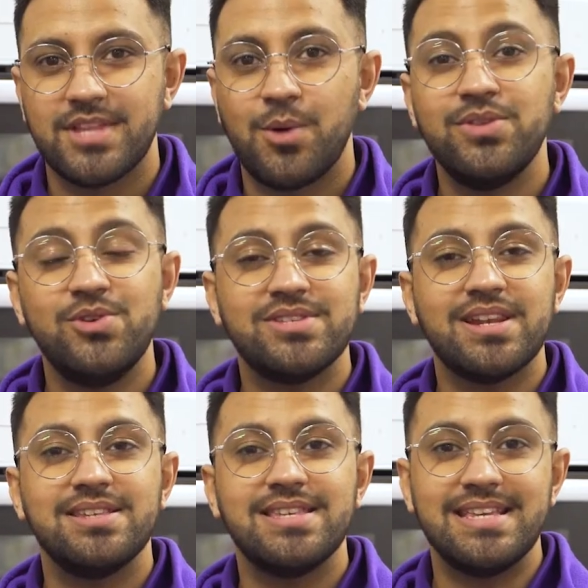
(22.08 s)
When
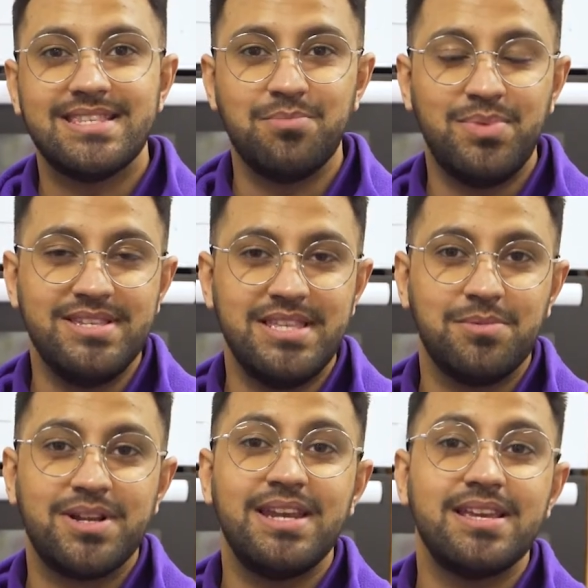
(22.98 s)
utilizing its Simply
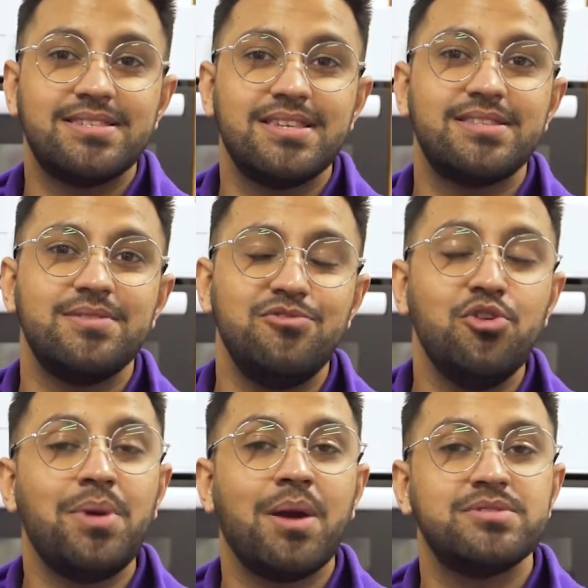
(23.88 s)
Steam Cleaning Assistant,
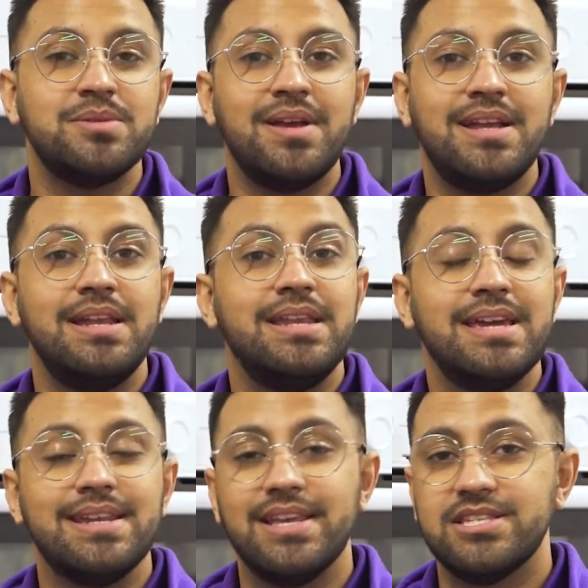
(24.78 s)
you'll be able to make
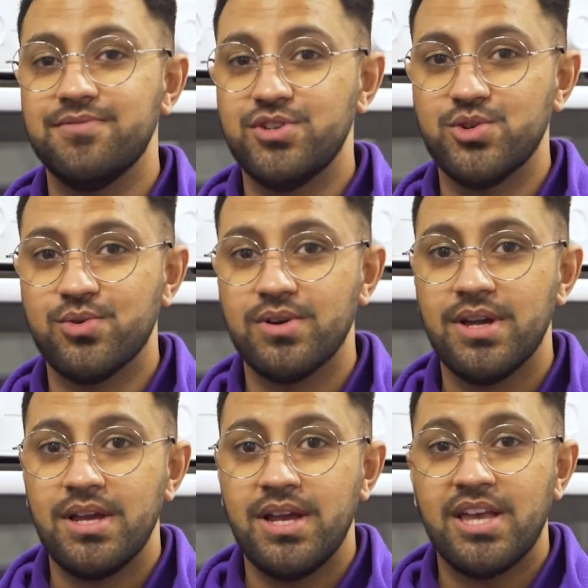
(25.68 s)
cleaning it less of a
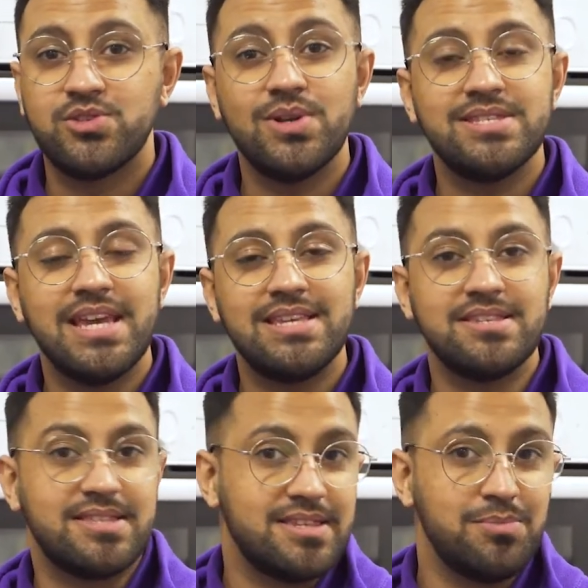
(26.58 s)
chore, as all it
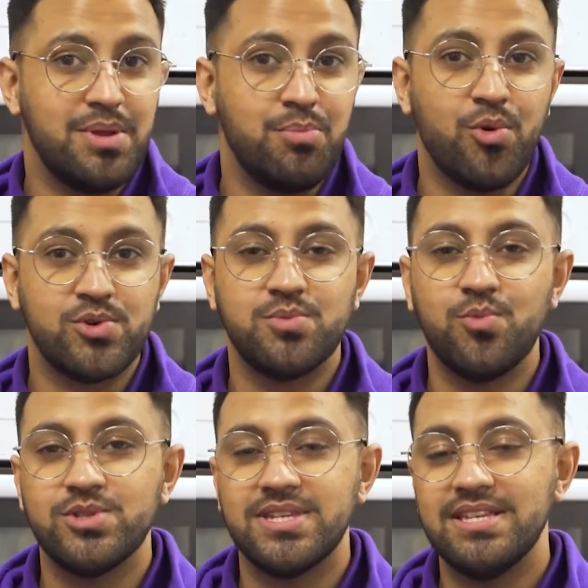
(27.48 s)
takes is to simply pour
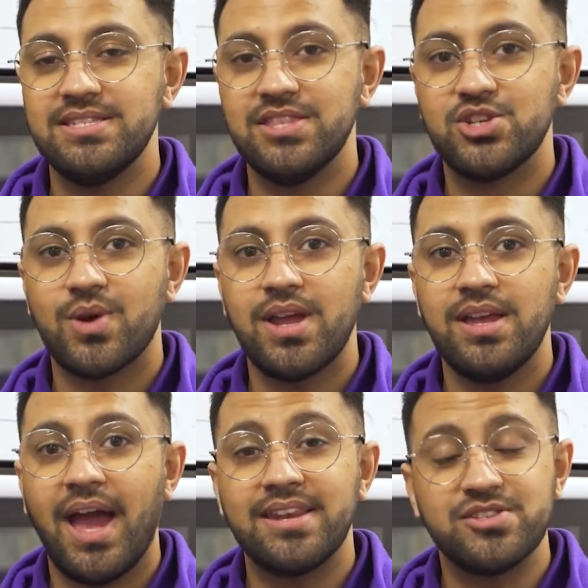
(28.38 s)
some water into the
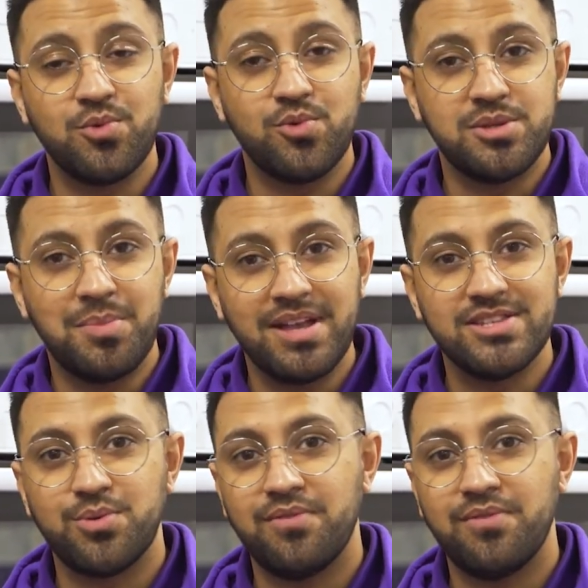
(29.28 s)
tray, and as the water begins to